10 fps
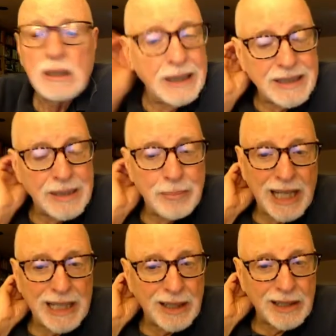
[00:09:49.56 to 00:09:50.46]
uh,
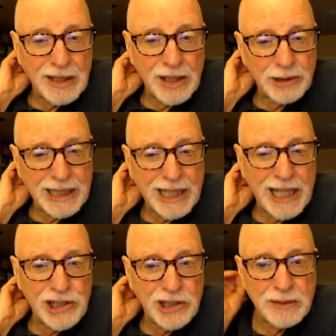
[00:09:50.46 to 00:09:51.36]
debate on another
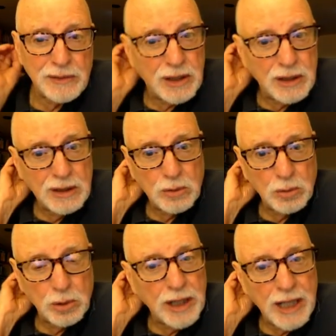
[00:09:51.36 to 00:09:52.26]
occasion if there
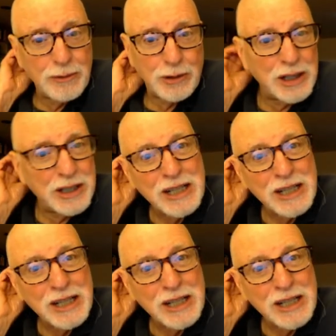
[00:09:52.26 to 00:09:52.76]
were ever